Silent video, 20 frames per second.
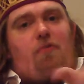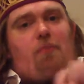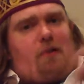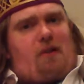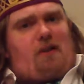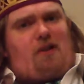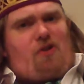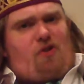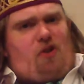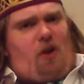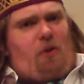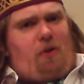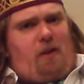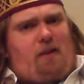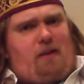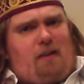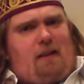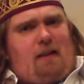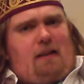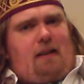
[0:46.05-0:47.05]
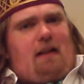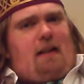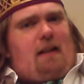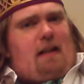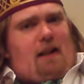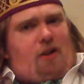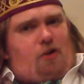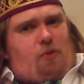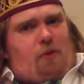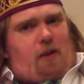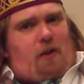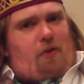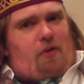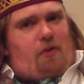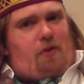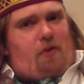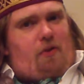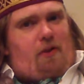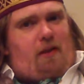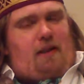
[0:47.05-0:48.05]
but I can show you as we go
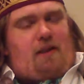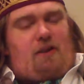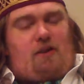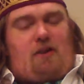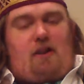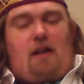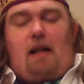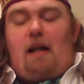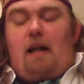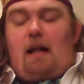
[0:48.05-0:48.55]
through this.